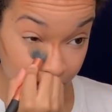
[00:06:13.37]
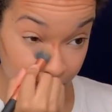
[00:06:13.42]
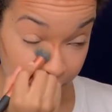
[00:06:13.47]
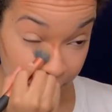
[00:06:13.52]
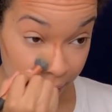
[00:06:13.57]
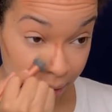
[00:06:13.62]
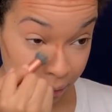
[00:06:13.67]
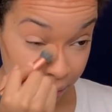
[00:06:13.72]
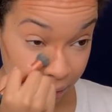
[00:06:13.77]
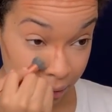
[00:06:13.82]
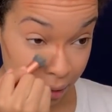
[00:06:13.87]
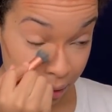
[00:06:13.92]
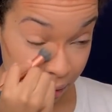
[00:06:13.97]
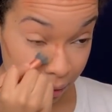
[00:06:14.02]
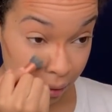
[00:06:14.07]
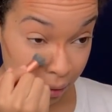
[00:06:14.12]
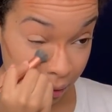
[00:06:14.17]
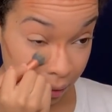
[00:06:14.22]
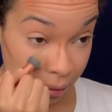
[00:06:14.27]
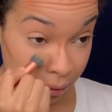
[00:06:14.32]
like seeing
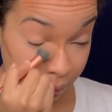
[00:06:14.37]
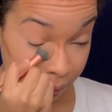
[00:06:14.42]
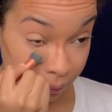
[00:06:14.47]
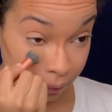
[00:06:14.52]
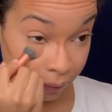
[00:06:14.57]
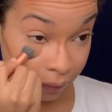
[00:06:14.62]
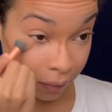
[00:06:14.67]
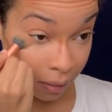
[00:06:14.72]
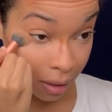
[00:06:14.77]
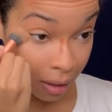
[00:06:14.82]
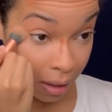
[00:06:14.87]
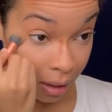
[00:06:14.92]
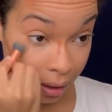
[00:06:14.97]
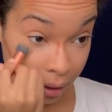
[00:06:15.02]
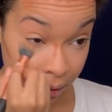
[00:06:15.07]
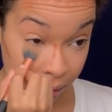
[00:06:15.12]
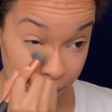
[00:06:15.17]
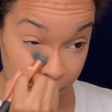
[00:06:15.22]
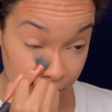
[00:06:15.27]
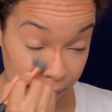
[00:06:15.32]
our
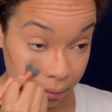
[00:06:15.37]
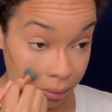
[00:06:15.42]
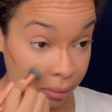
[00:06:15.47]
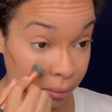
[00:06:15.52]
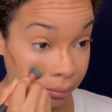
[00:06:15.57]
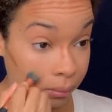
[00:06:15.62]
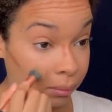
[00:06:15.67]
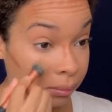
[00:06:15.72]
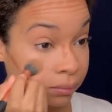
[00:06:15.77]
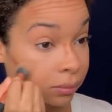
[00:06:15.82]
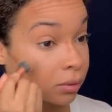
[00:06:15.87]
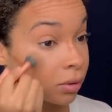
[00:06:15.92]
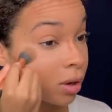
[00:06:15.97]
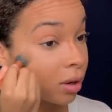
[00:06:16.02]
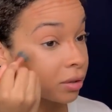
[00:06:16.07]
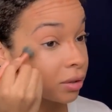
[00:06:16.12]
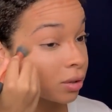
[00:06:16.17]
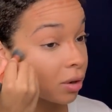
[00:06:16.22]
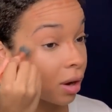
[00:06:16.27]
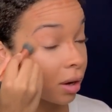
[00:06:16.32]
vlogs or
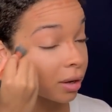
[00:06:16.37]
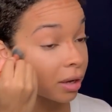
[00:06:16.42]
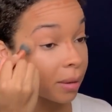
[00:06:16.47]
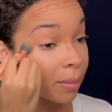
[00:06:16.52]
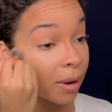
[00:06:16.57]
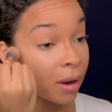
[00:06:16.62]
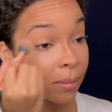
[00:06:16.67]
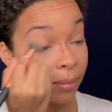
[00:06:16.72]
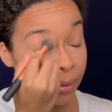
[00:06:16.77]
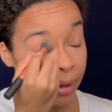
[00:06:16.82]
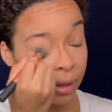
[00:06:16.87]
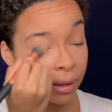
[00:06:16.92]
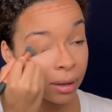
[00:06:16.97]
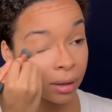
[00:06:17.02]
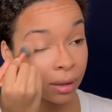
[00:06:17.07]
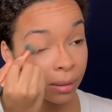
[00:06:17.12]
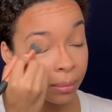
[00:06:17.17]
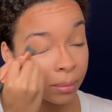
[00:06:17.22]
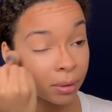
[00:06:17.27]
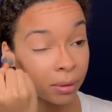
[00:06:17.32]
us talking about
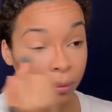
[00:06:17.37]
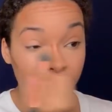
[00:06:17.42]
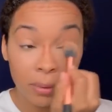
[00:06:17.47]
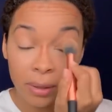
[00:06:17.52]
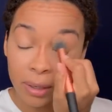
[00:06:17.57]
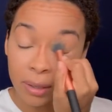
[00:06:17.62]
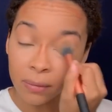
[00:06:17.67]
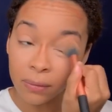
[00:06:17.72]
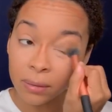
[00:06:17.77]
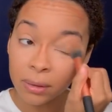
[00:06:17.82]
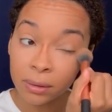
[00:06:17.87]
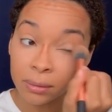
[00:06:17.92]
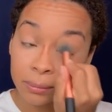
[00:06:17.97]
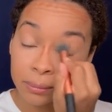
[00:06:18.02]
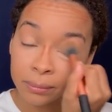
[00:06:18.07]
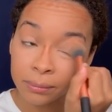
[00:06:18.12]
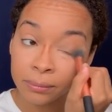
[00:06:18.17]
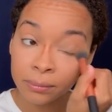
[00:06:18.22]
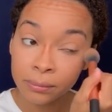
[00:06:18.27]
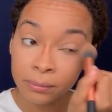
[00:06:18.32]
makeup or whatever.
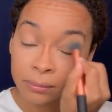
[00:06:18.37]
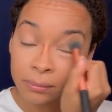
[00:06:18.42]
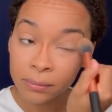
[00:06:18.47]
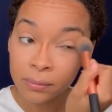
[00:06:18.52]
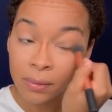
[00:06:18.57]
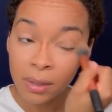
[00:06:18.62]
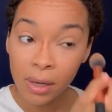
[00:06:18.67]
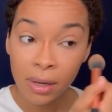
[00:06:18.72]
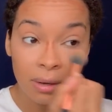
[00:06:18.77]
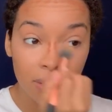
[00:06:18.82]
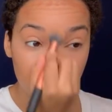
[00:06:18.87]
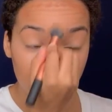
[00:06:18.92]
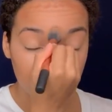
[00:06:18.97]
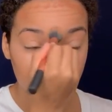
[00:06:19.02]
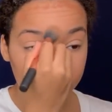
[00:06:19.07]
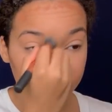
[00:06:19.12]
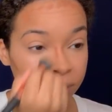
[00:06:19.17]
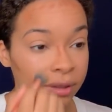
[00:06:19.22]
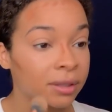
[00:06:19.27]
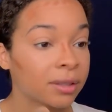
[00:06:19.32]
I don't know.
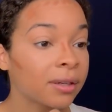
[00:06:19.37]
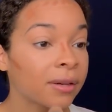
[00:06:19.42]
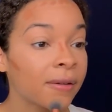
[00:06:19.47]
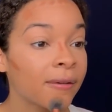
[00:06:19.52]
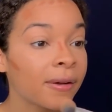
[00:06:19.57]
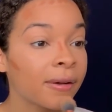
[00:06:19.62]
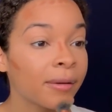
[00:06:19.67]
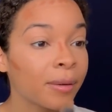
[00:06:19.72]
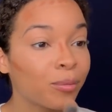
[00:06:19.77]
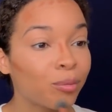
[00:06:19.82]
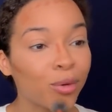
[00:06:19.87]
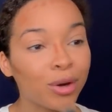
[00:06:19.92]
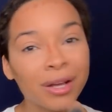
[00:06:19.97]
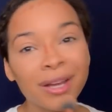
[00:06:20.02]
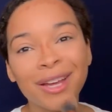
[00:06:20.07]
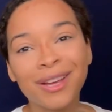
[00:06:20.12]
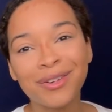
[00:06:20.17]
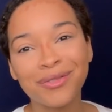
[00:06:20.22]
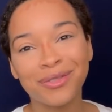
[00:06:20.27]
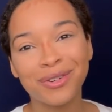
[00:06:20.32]
Just
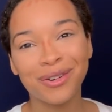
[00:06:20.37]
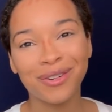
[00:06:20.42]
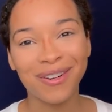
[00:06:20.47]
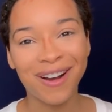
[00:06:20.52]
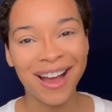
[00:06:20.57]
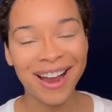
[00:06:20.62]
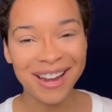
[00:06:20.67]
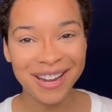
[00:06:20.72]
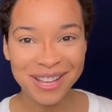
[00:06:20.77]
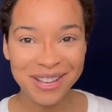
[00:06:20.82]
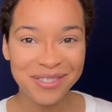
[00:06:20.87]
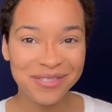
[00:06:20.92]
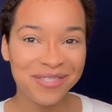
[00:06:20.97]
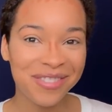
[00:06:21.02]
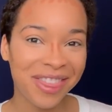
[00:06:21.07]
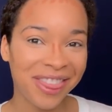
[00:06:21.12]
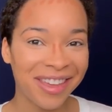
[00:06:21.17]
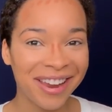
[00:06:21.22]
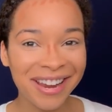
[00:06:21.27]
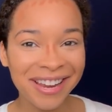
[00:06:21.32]
bringing a variety of
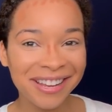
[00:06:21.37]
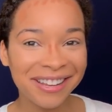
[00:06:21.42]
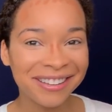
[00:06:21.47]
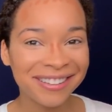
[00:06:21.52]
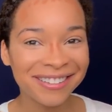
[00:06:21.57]
things.